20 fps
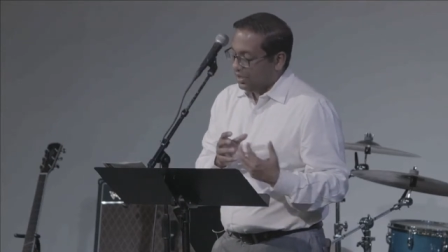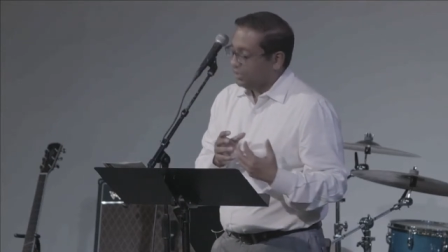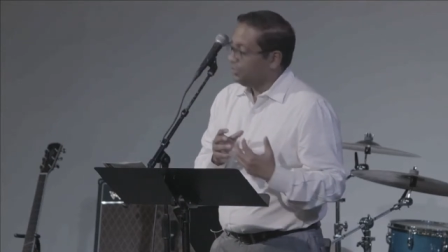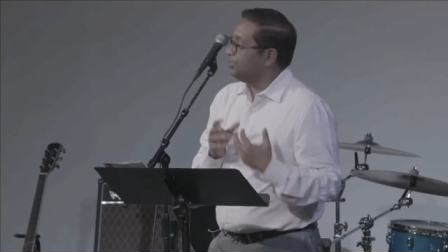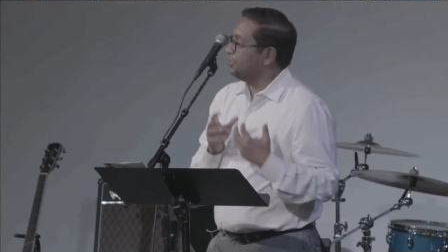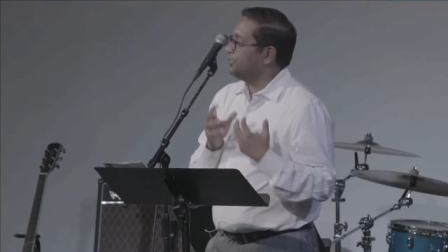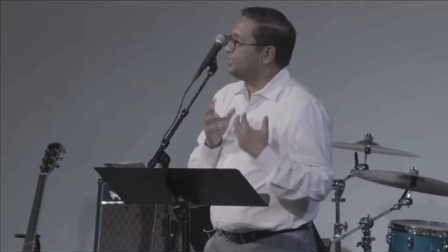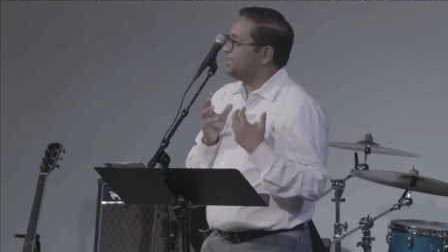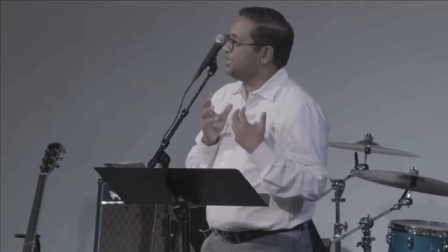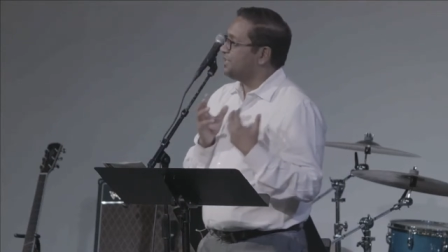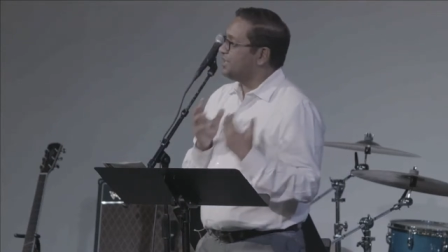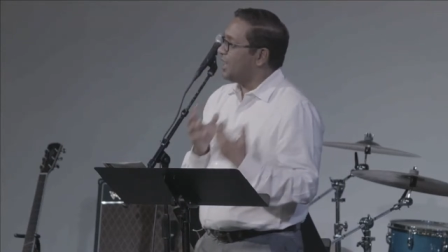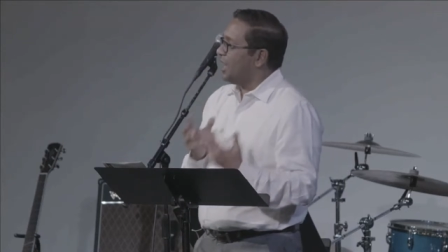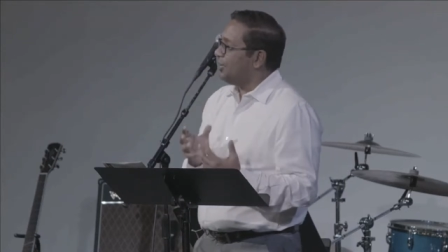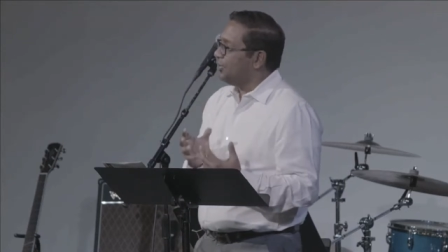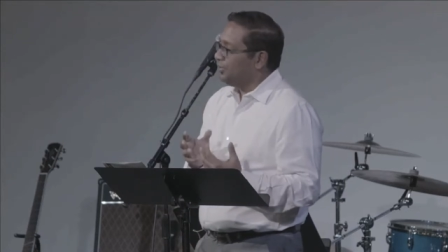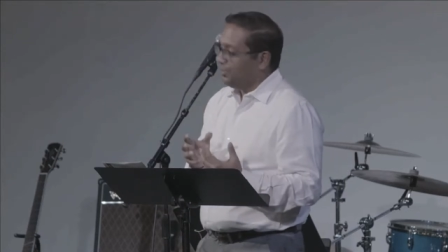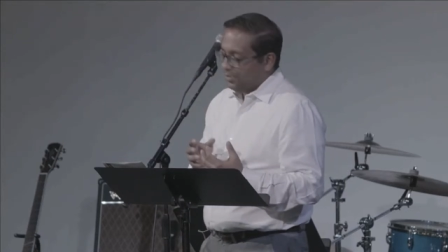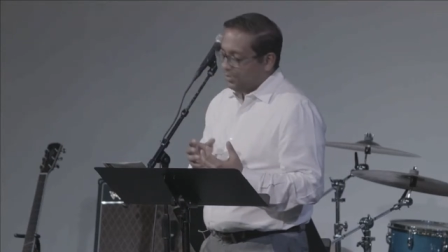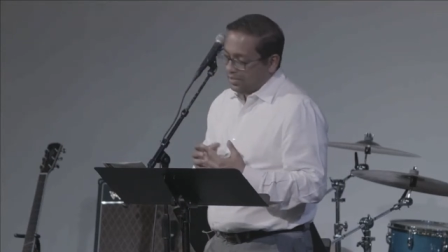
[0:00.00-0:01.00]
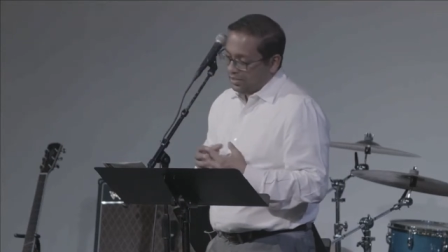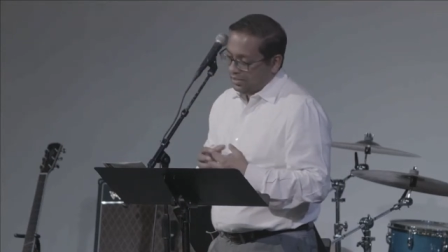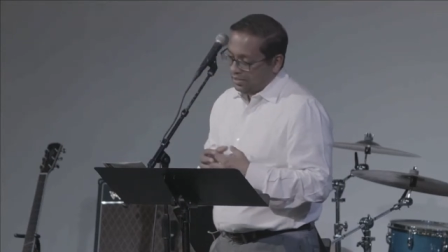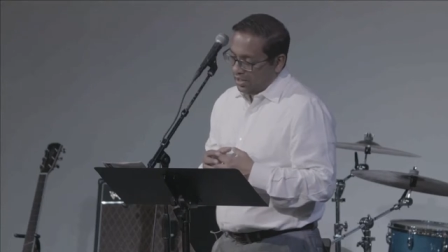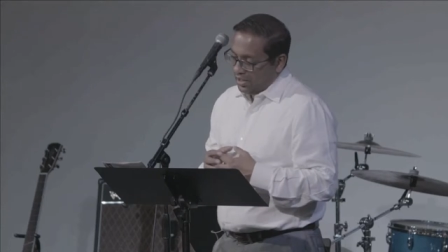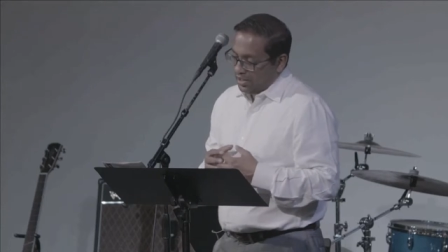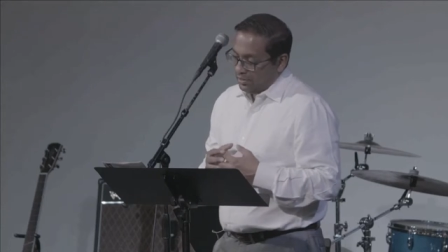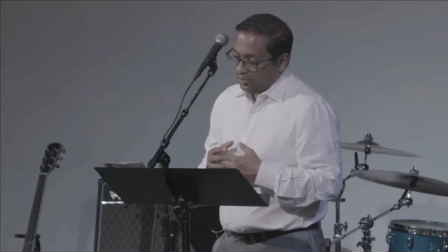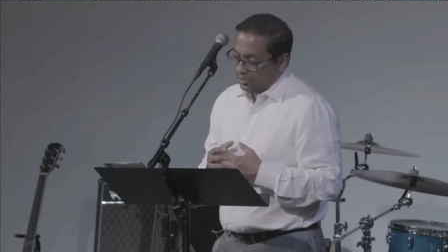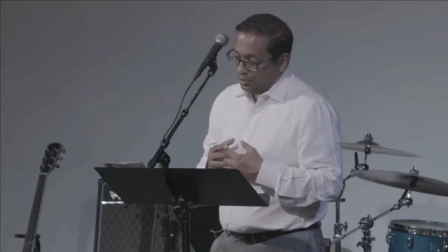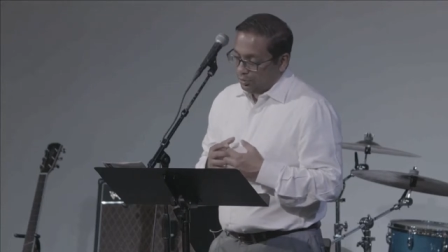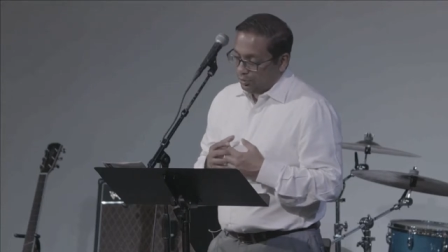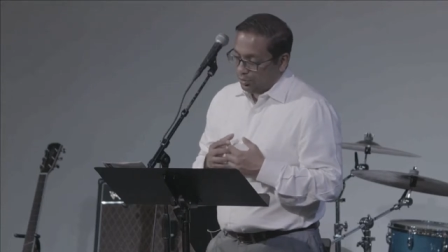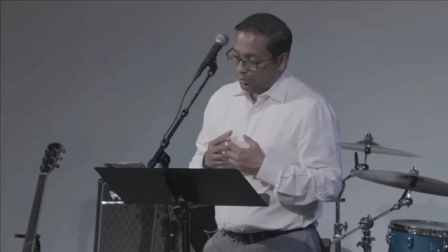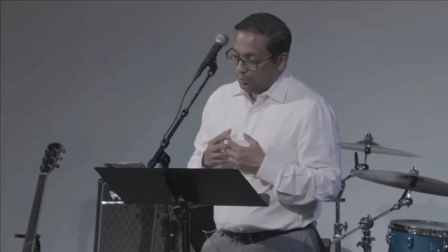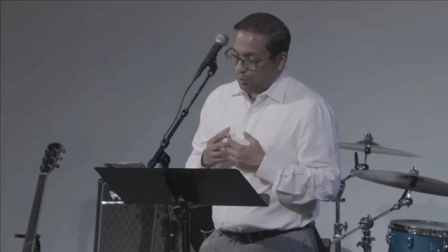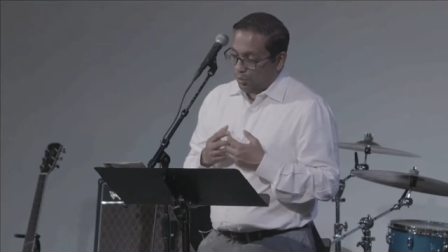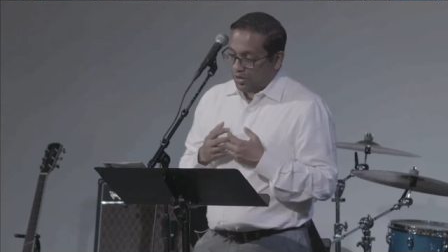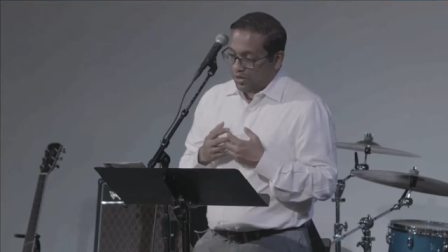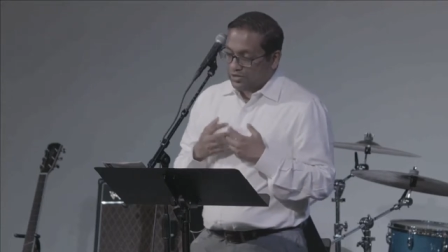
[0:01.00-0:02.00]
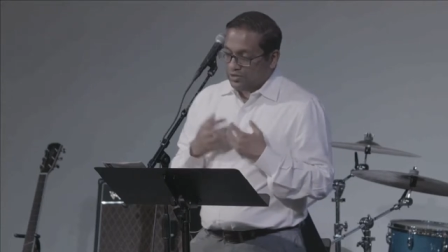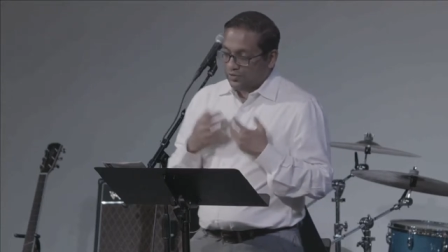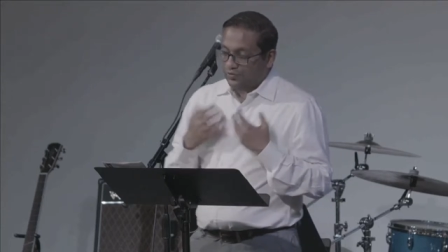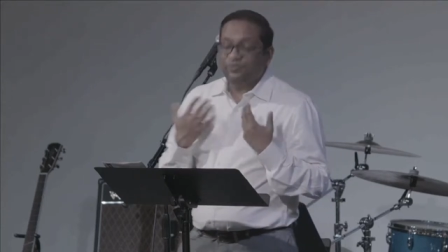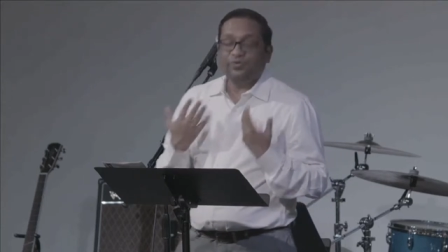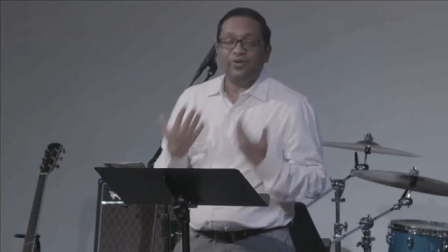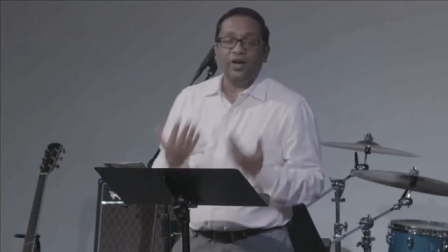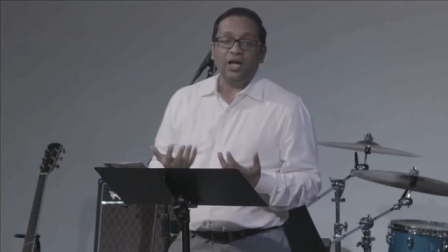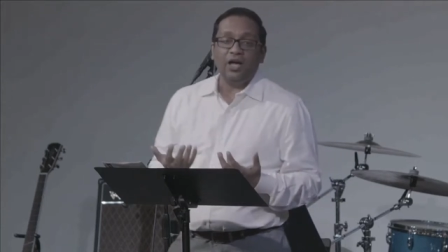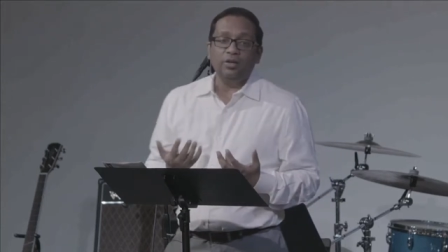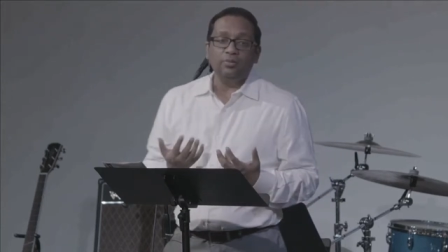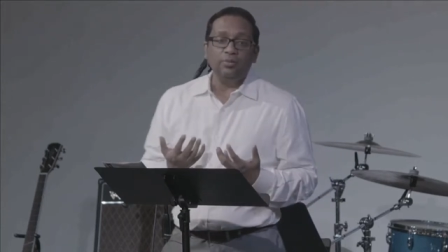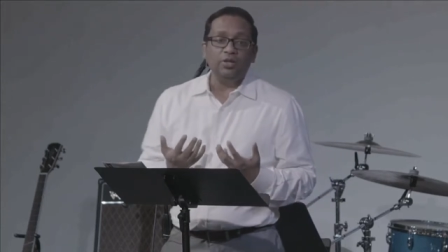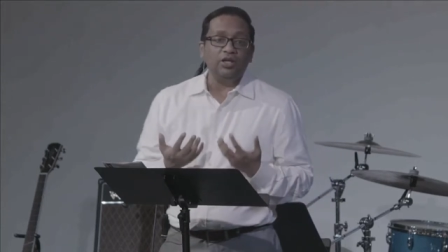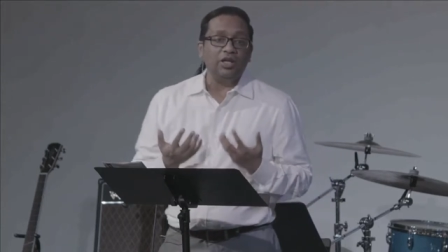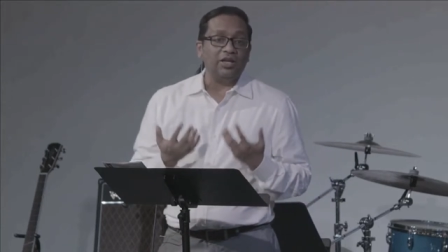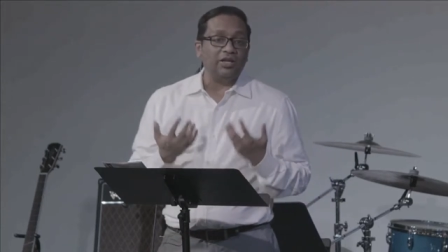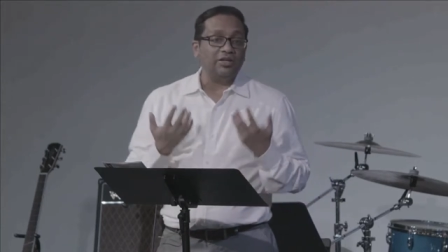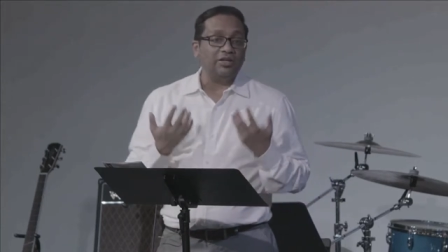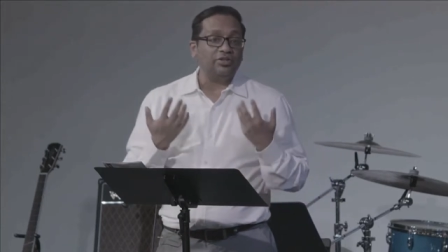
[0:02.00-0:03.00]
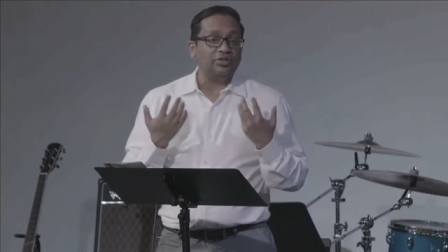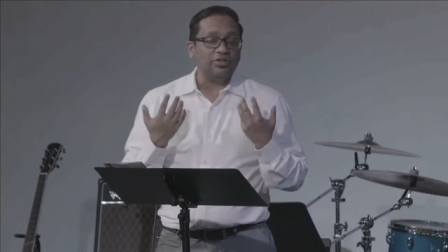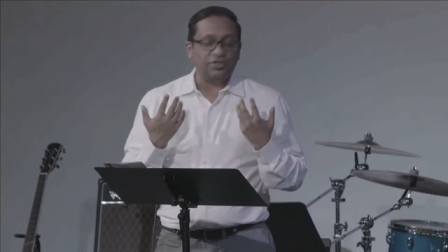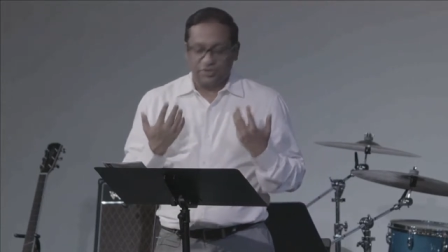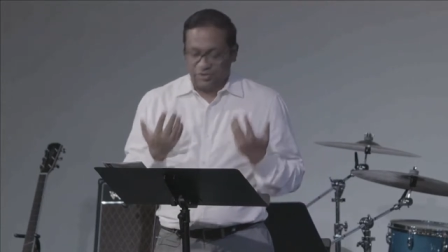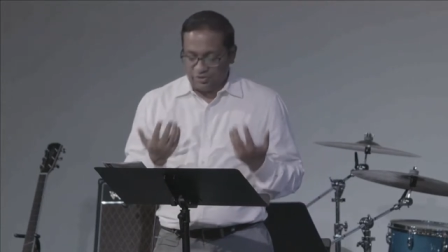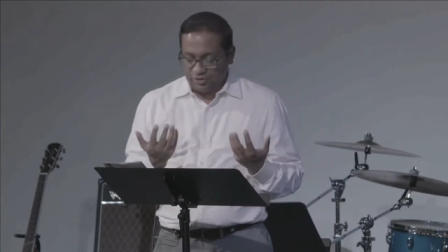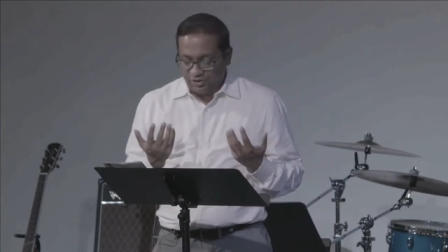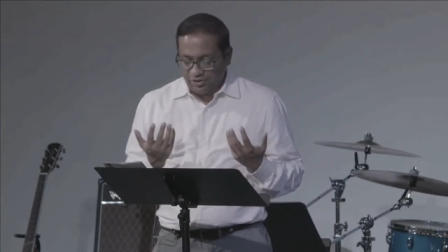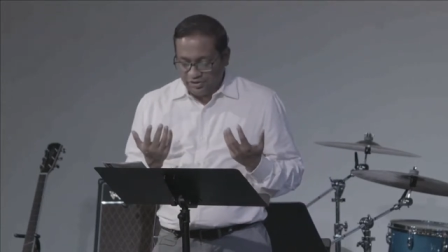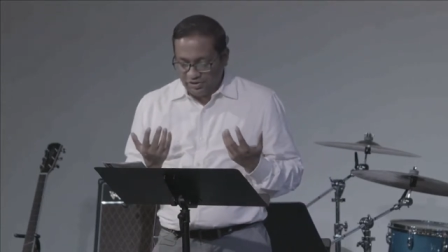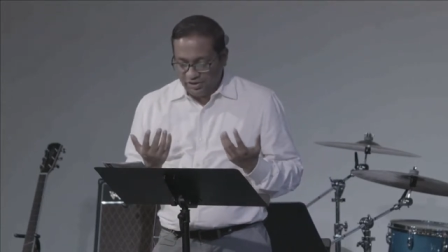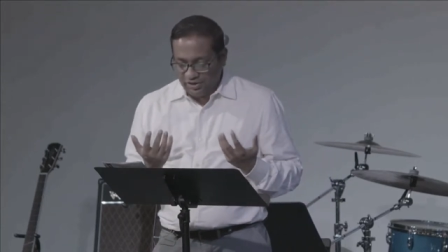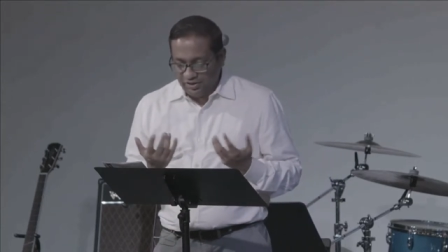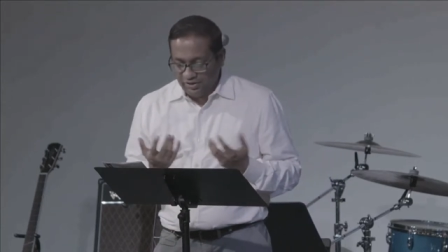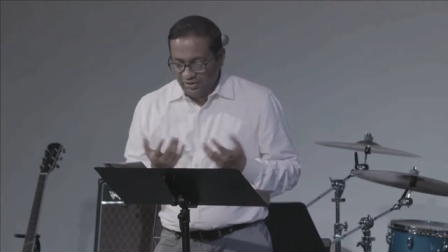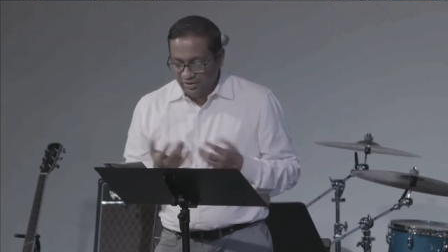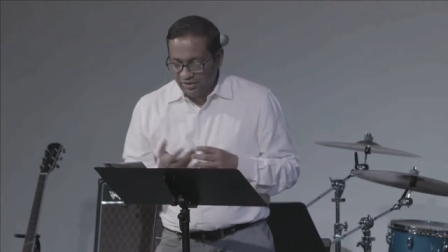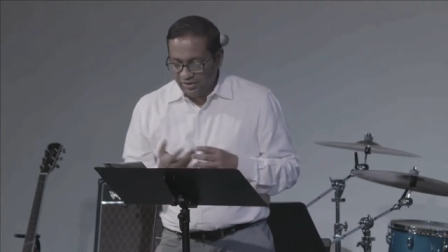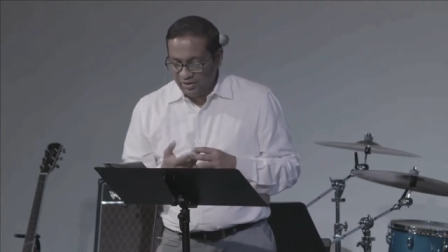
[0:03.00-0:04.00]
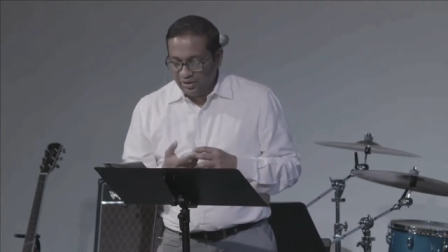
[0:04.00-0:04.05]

you'll desire me, you will want to find me, and in your searching,